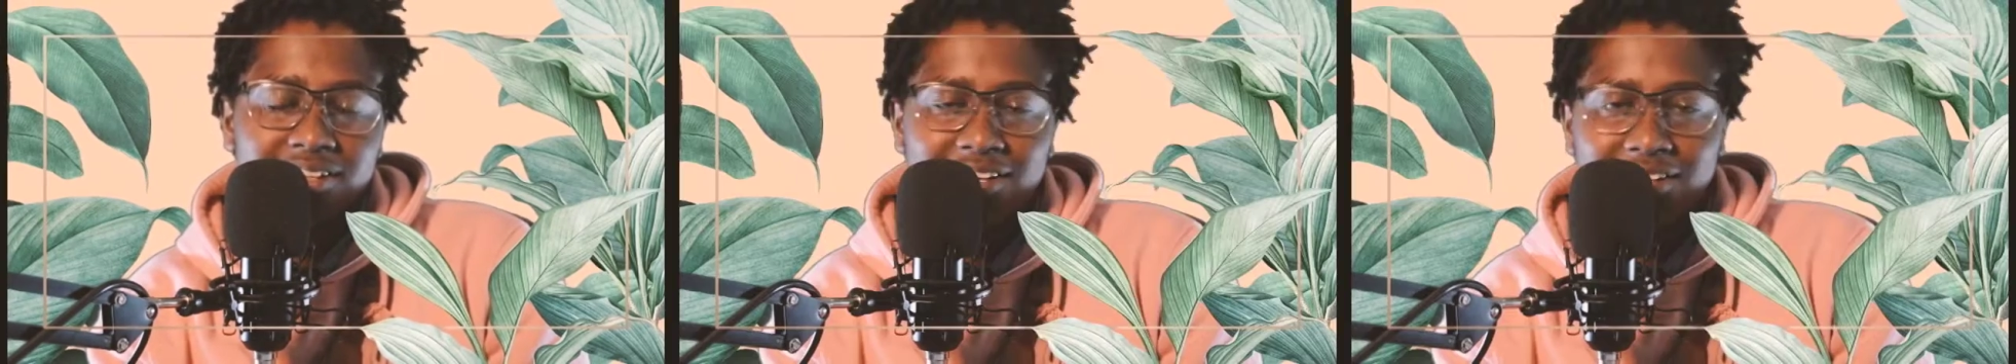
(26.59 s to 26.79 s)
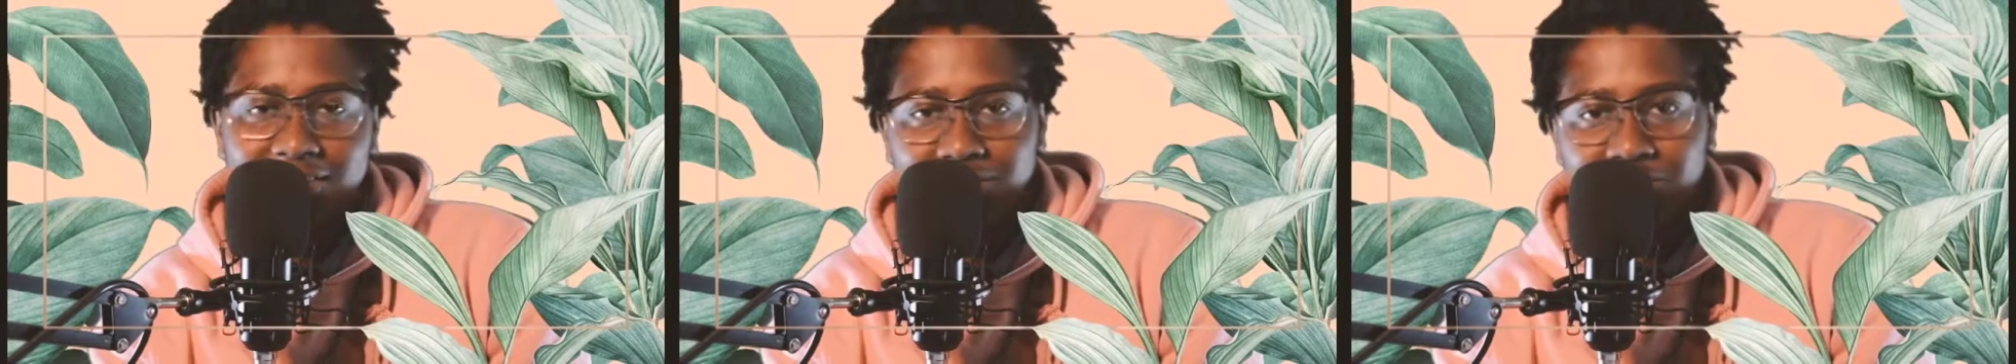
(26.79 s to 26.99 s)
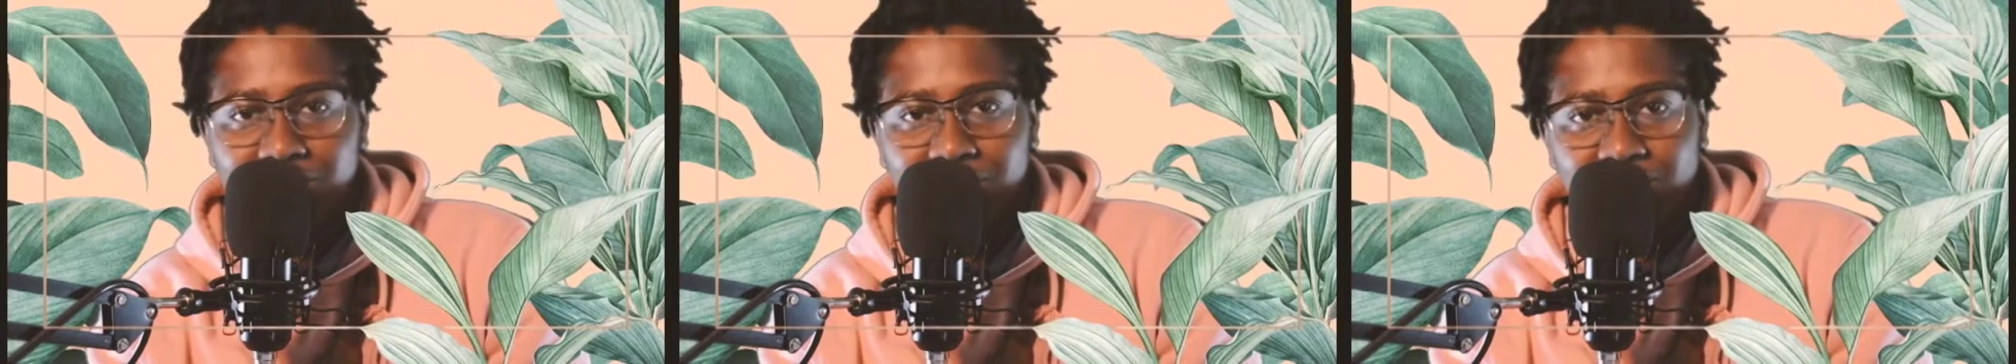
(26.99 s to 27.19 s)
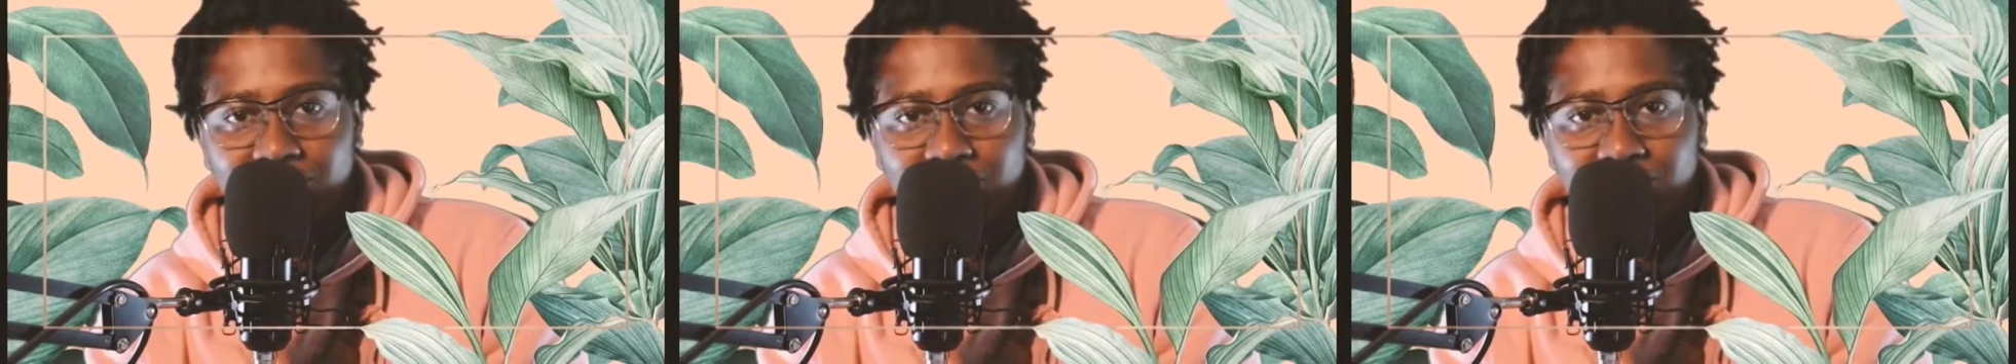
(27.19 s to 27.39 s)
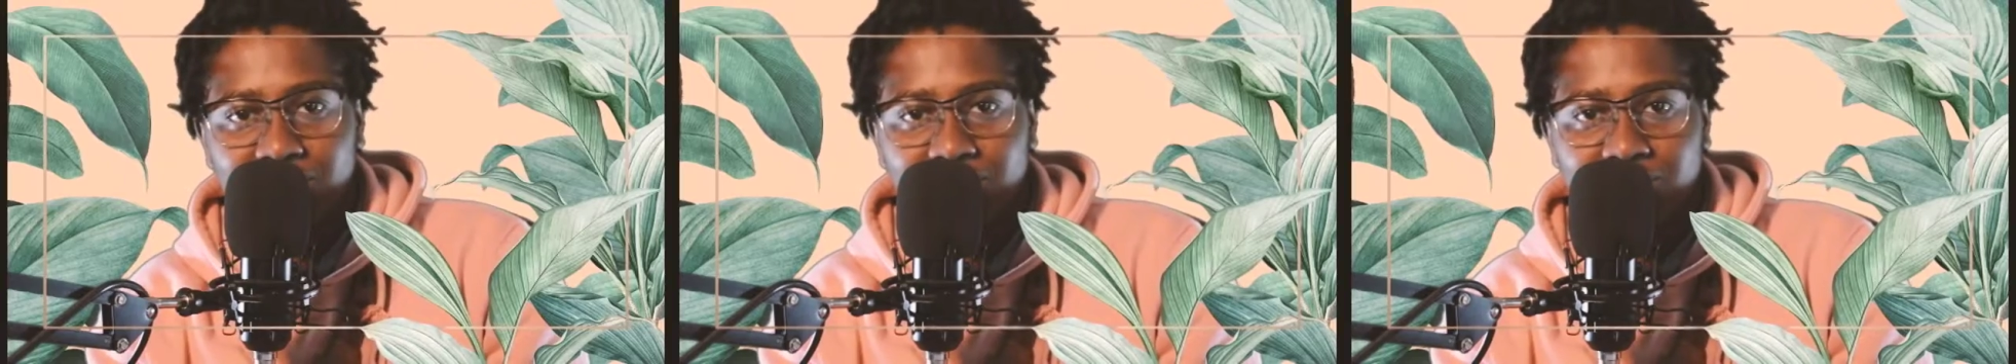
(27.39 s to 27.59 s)
I had to make
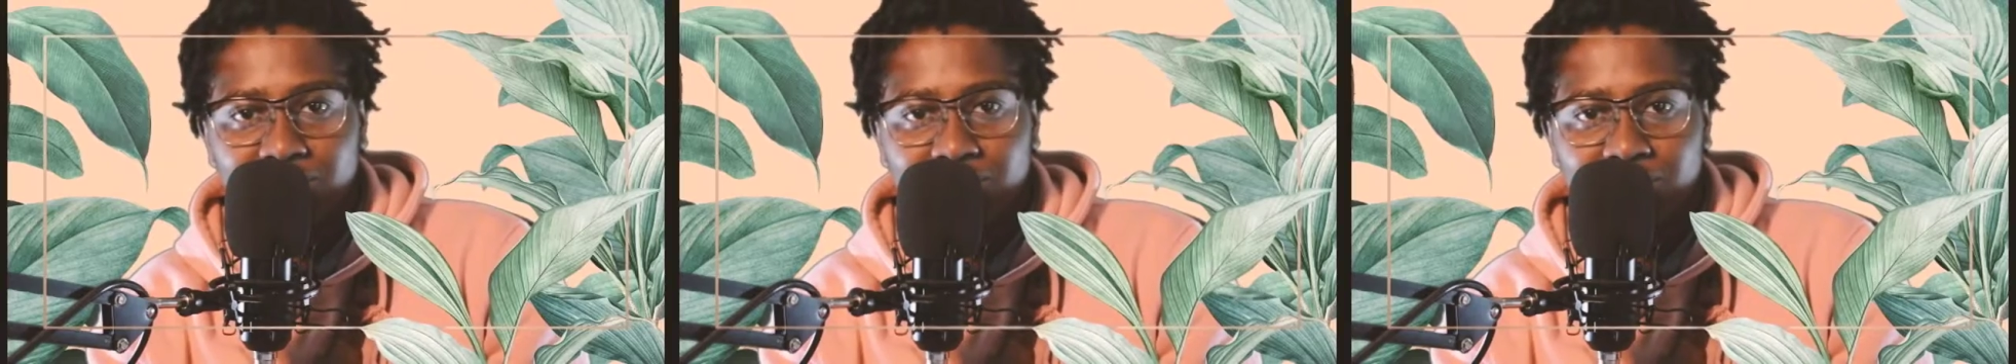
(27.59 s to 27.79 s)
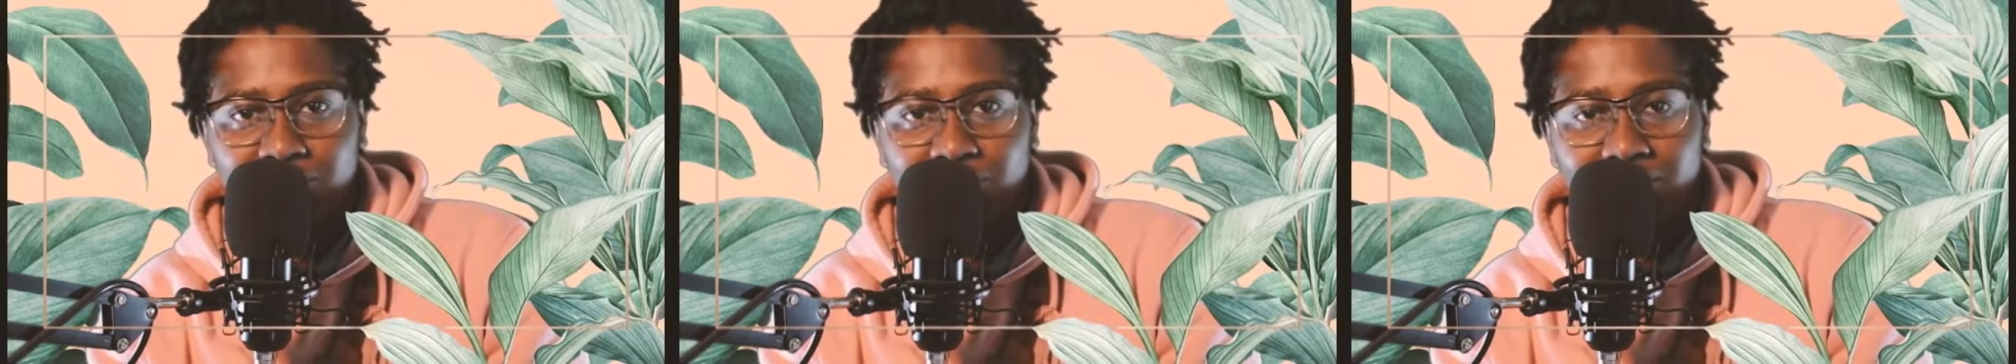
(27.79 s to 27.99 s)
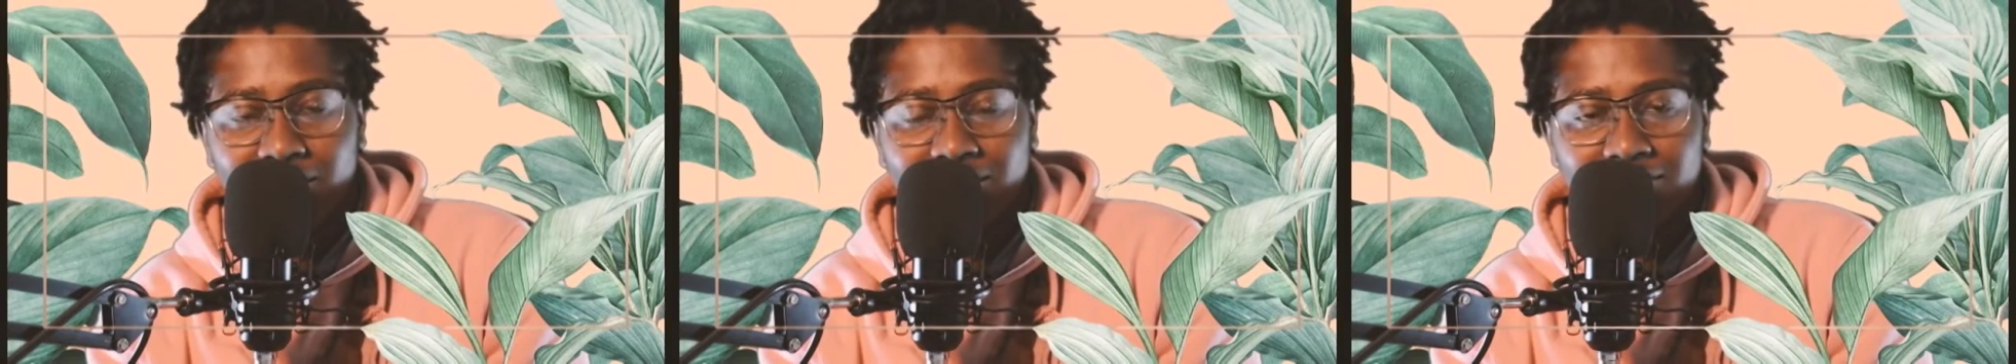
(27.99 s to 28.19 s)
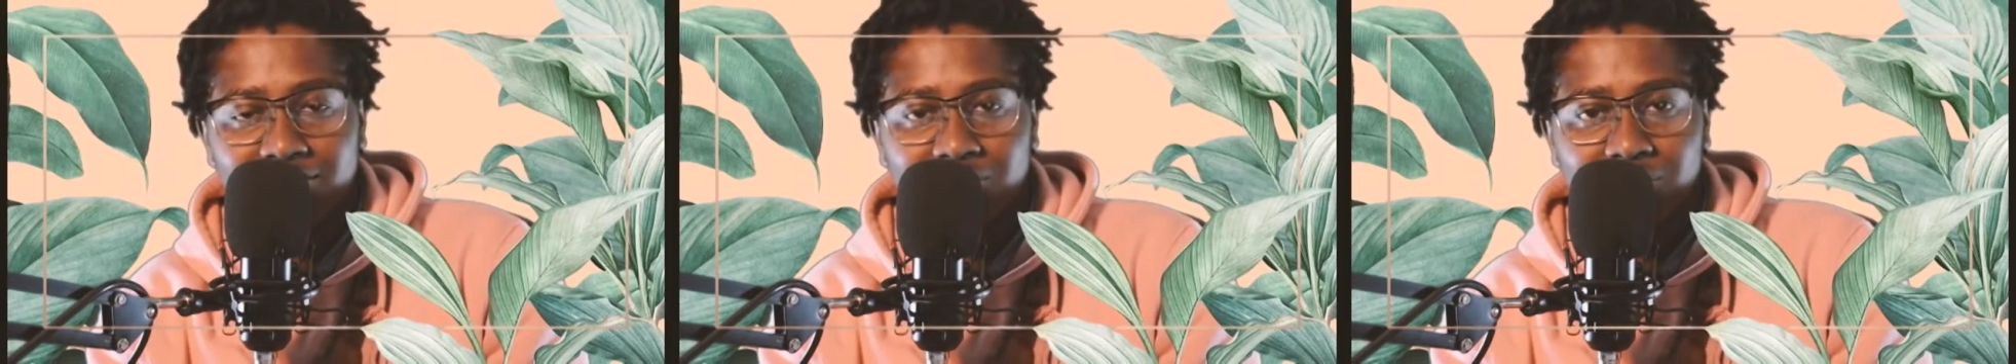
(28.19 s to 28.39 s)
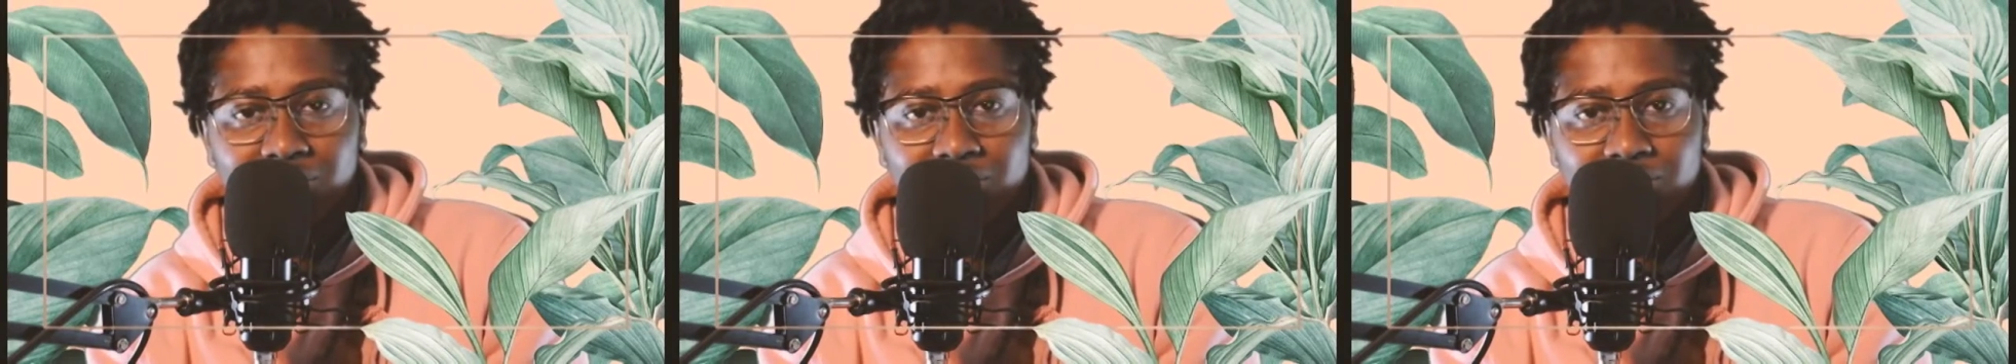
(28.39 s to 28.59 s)
do with what I had
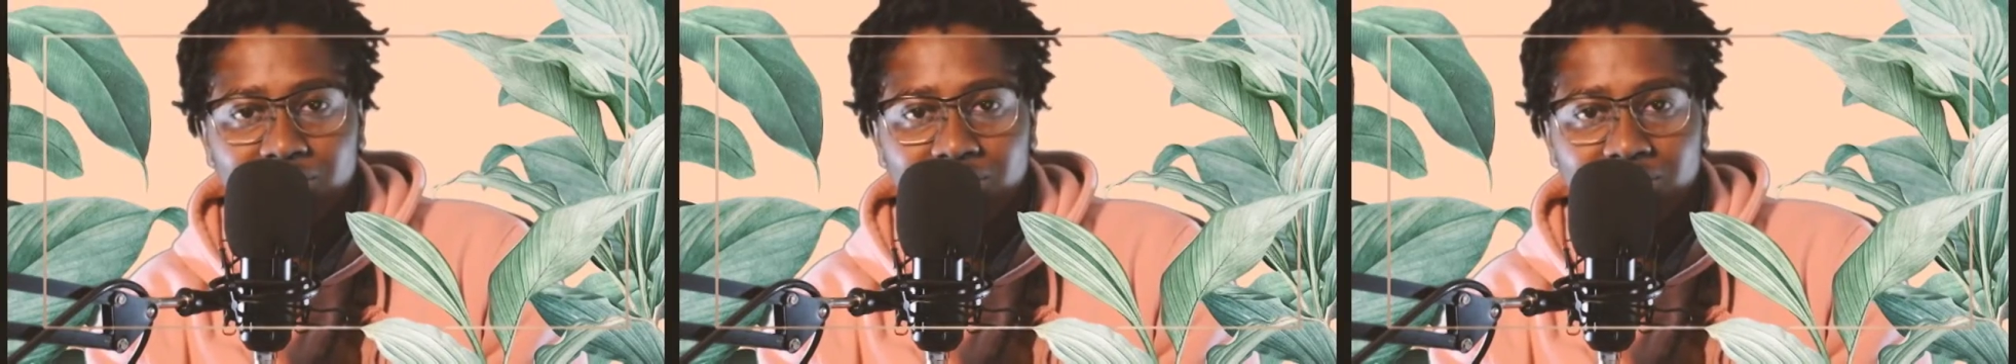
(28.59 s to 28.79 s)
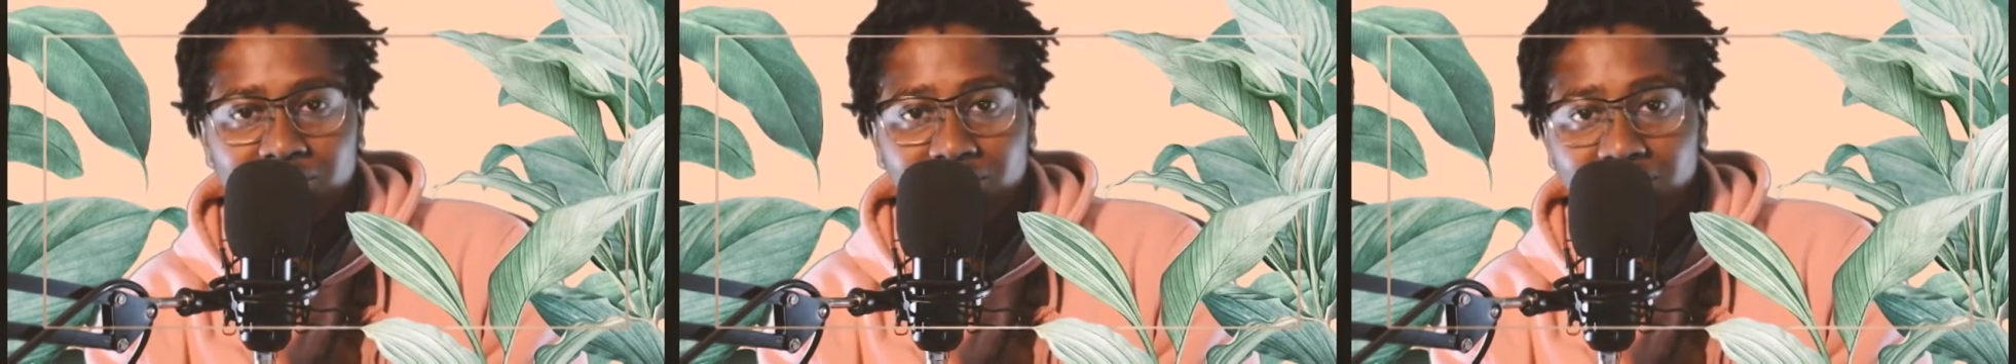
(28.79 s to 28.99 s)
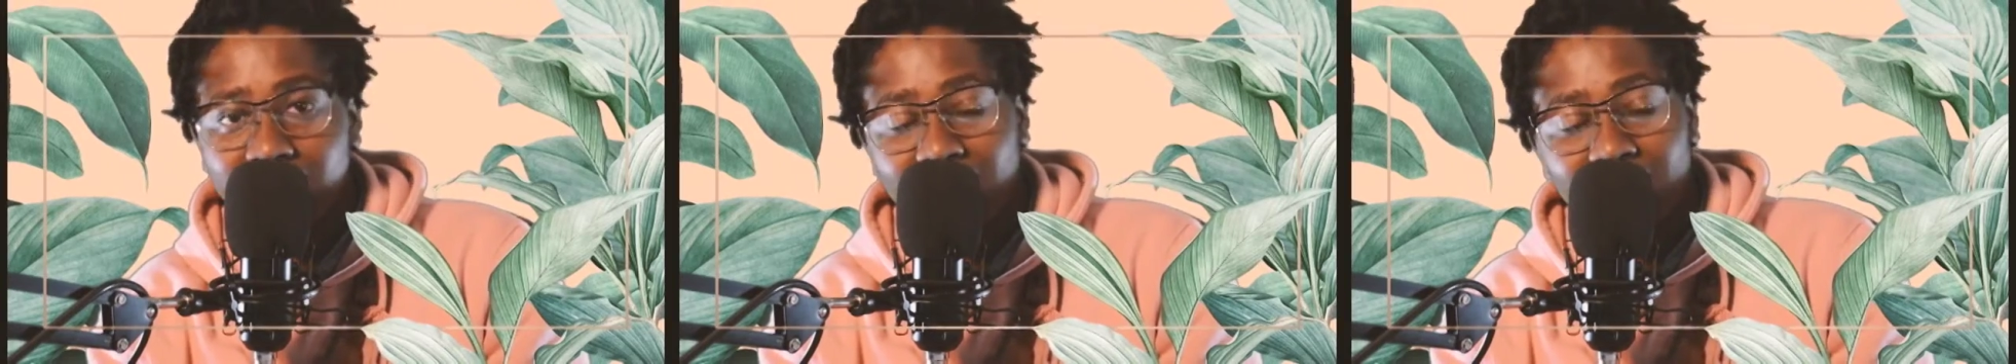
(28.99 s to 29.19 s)
to make do with.